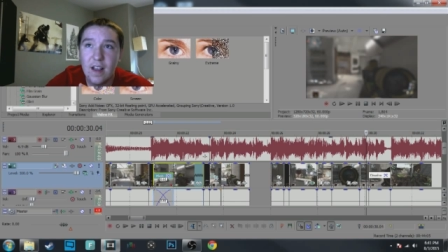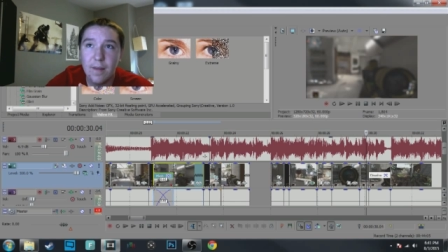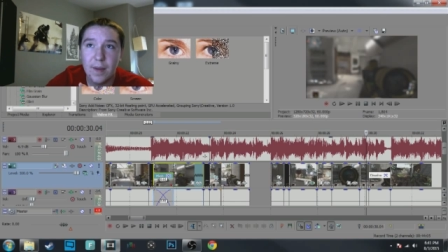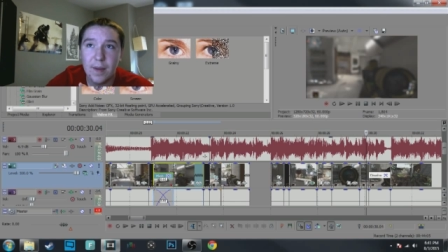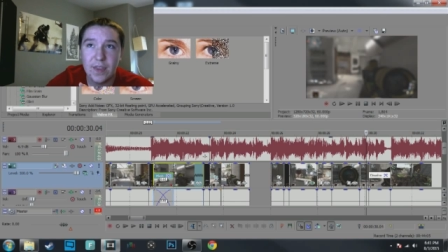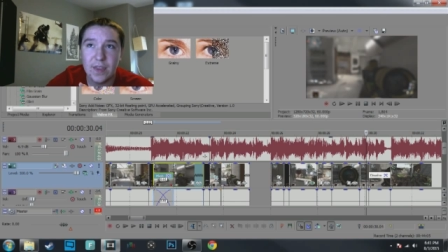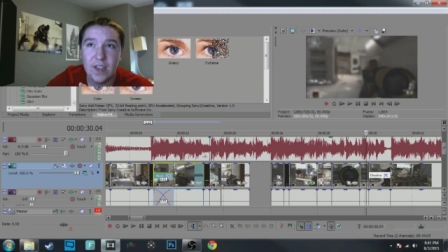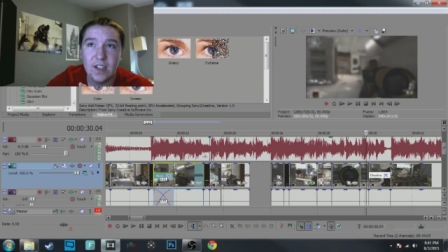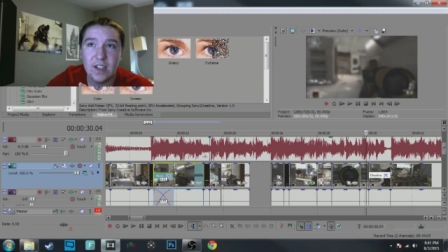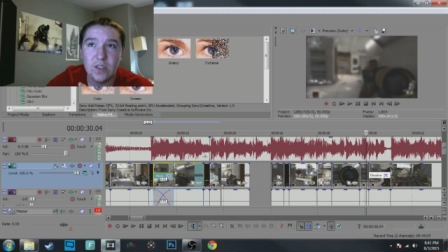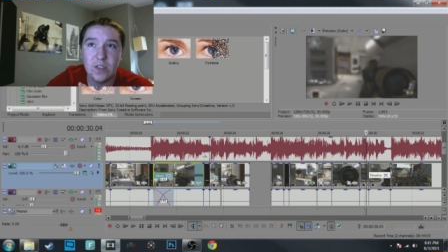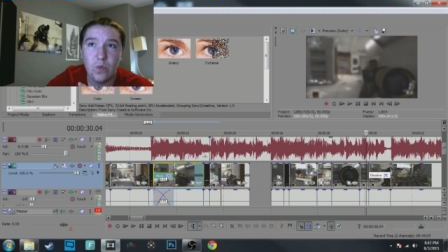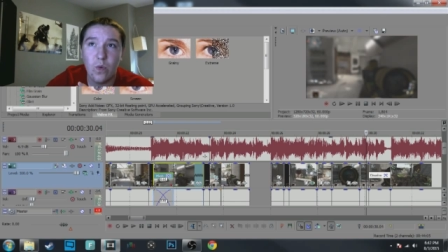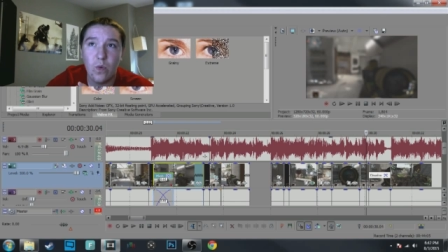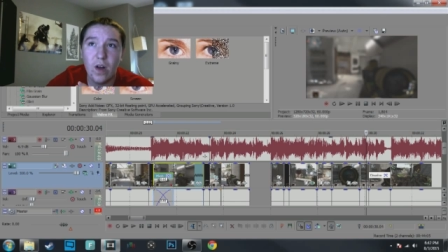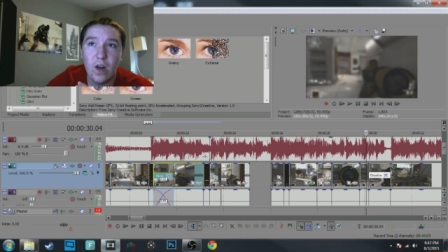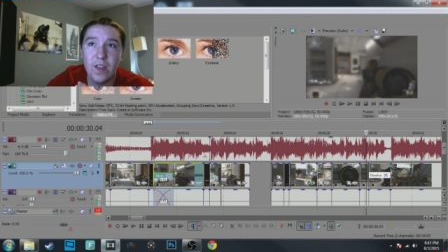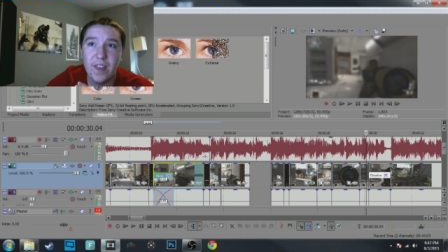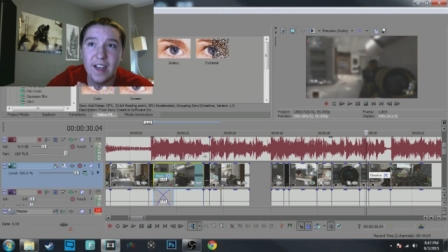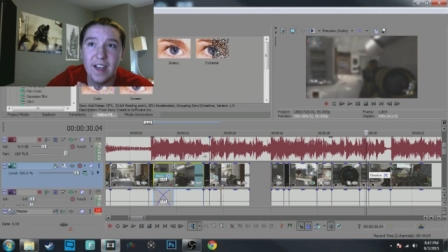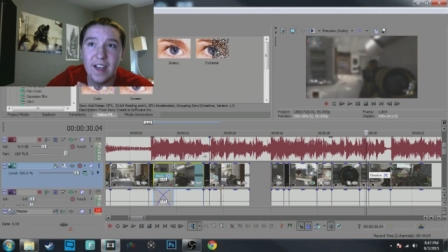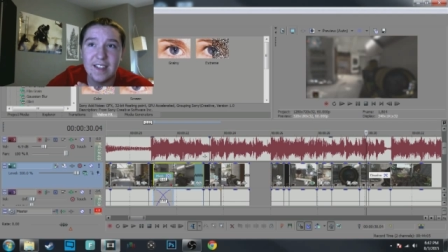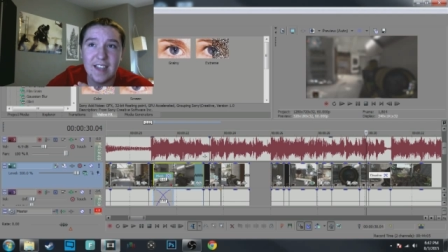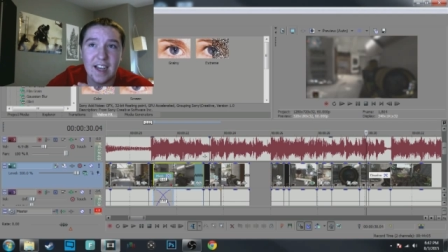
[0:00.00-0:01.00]
but there's
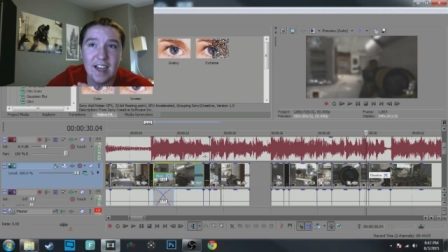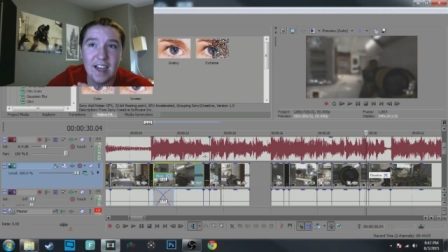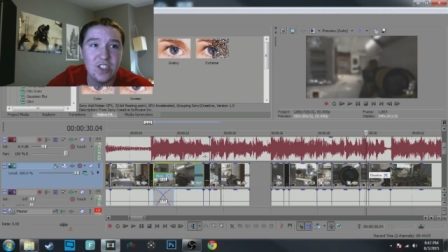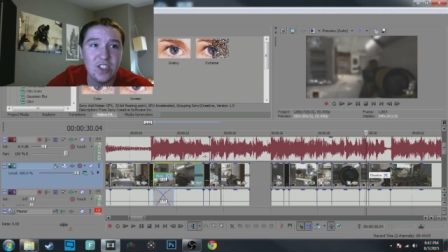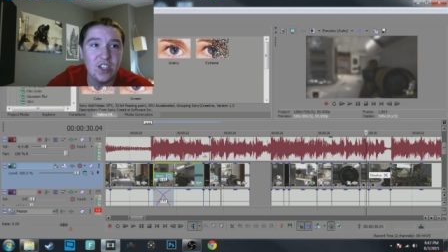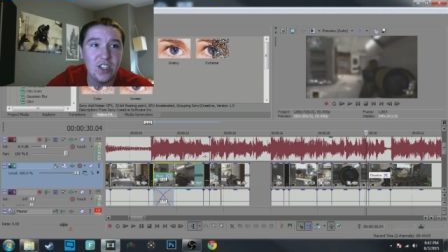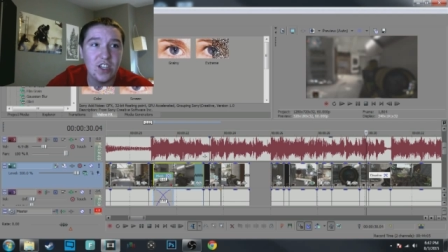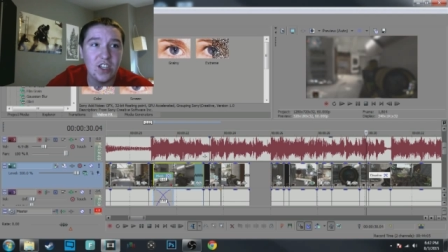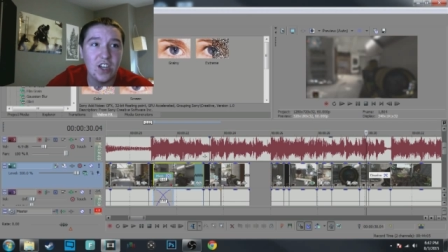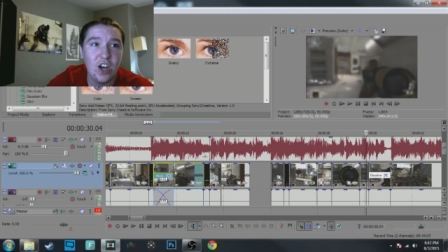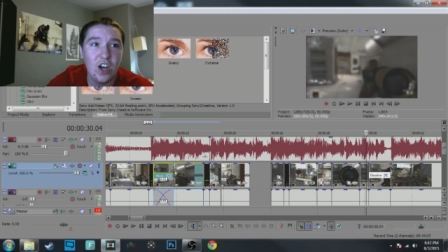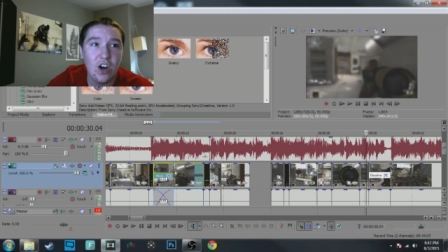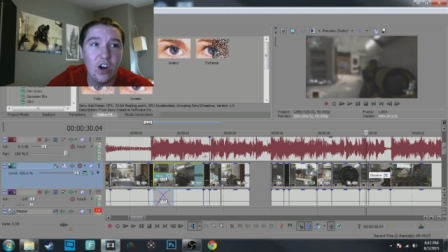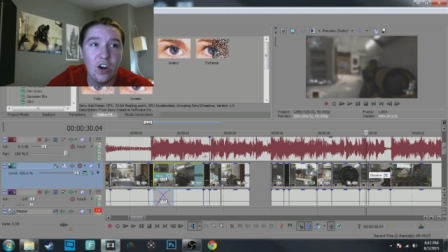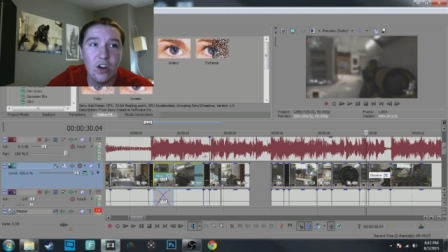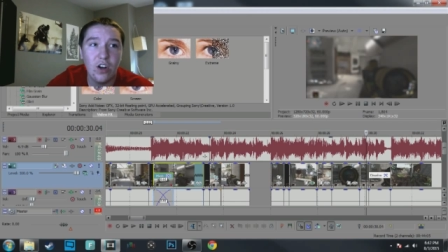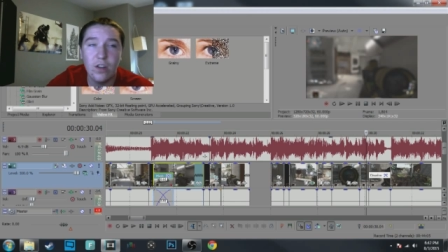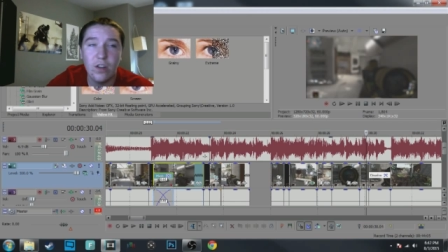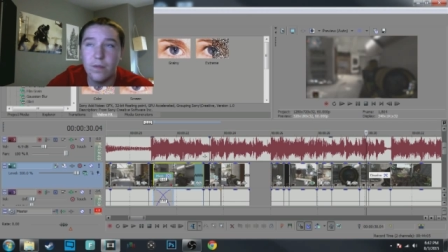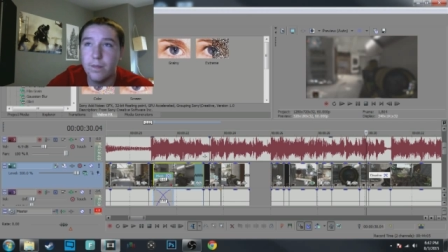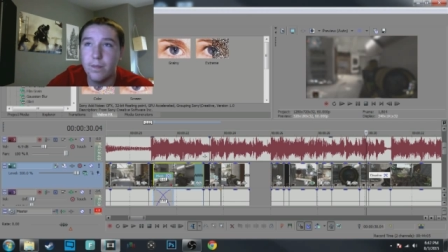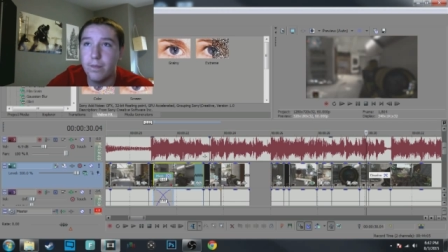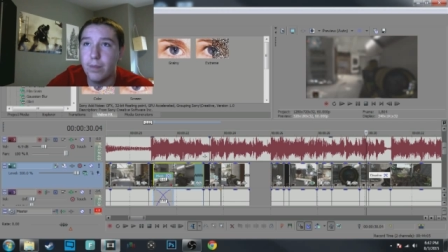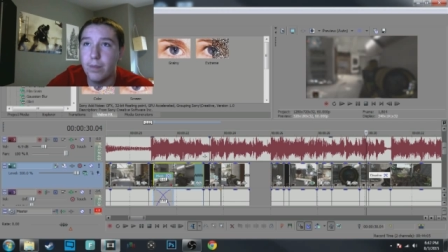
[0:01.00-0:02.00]
one that's actually
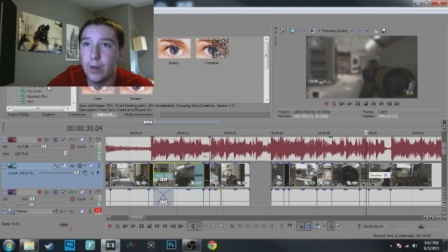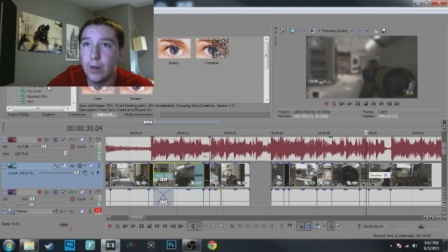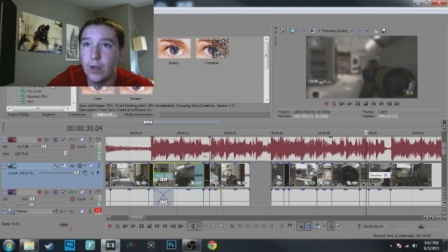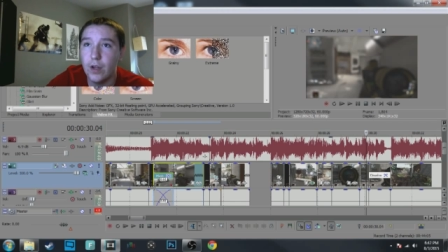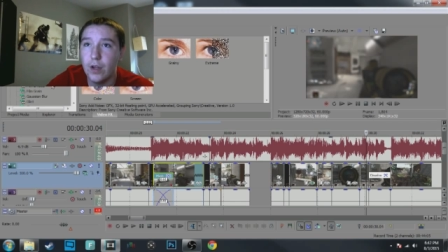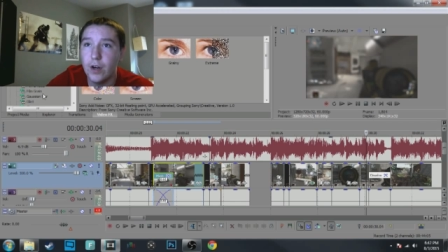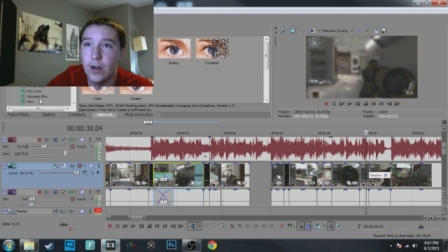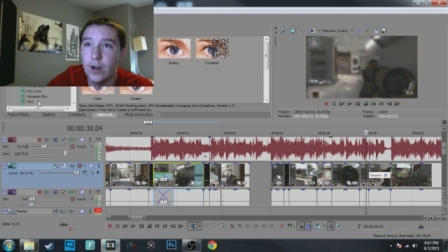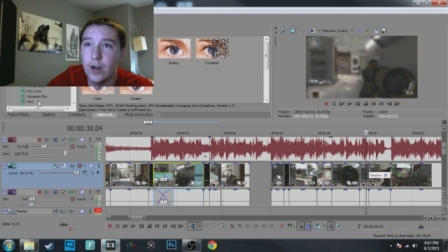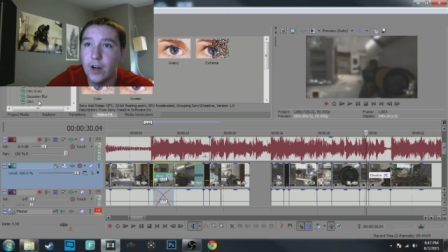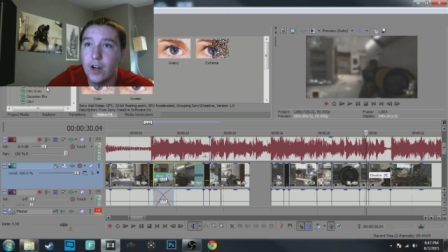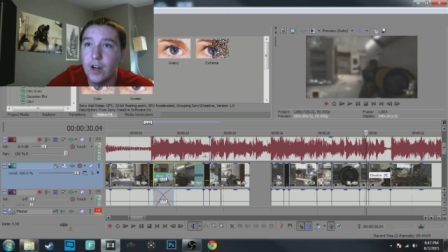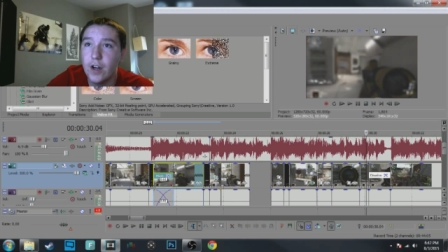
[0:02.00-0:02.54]
called blur.